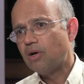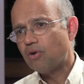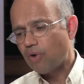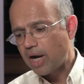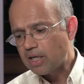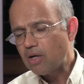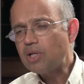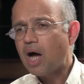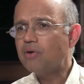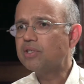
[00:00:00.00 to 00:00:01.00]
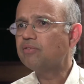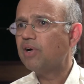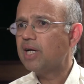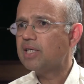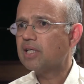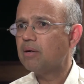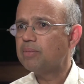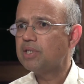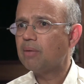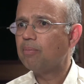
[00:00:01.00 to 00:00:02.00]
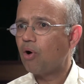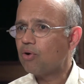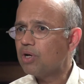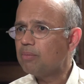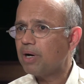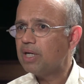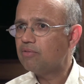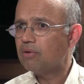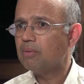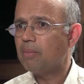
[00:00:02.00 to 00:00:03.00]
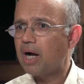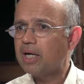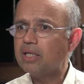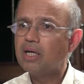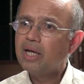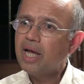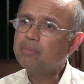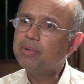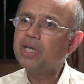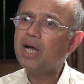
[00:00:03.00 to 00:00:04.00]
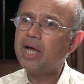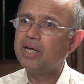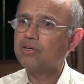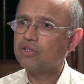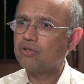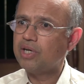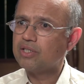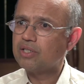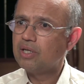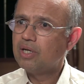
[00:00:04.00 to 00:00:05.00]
Right now, the housing finance companies are borrowing money from the market at pretty high interest rates.